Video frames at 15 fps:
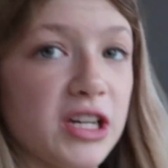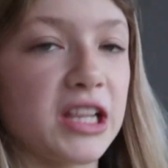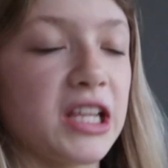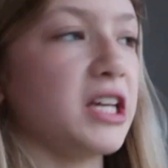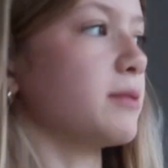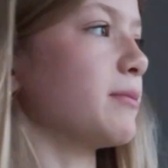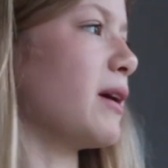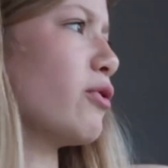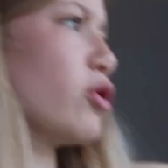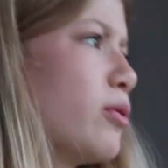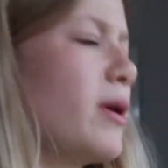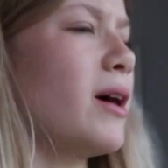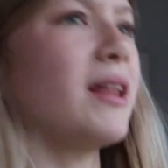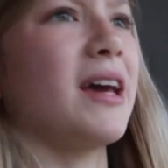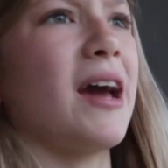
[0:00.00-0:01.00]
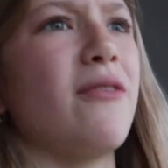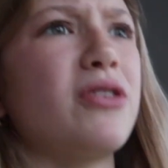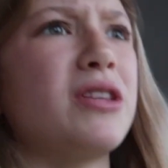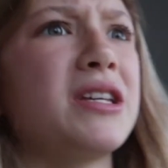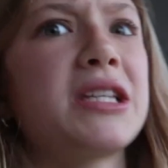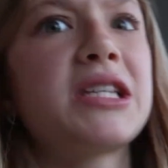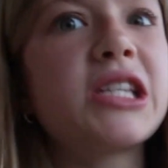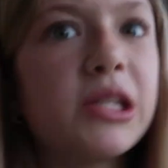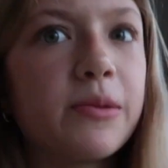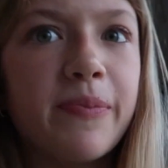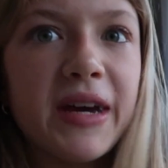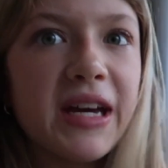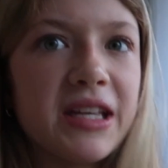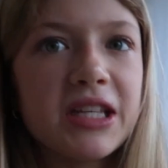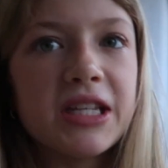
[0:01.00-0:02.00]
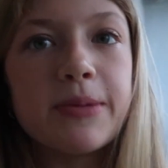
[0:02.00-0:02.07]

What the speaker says: cleaned my room now, like everything's spick and